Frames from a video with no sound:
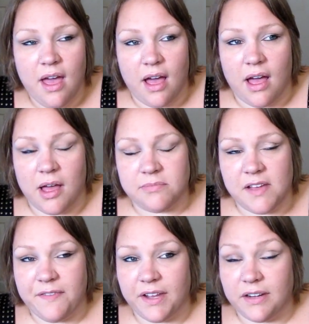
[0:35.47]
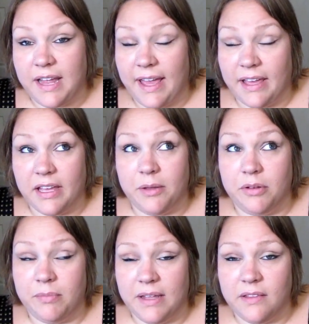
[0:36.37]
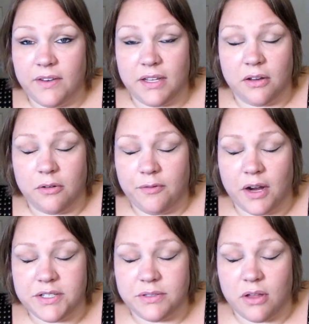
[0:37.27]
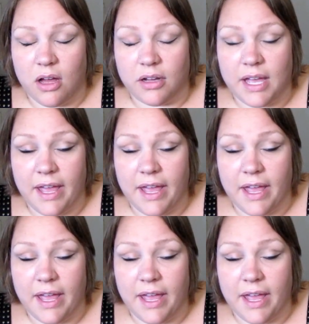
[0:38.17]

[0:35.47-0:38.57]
I figured A, it would make the video far too long,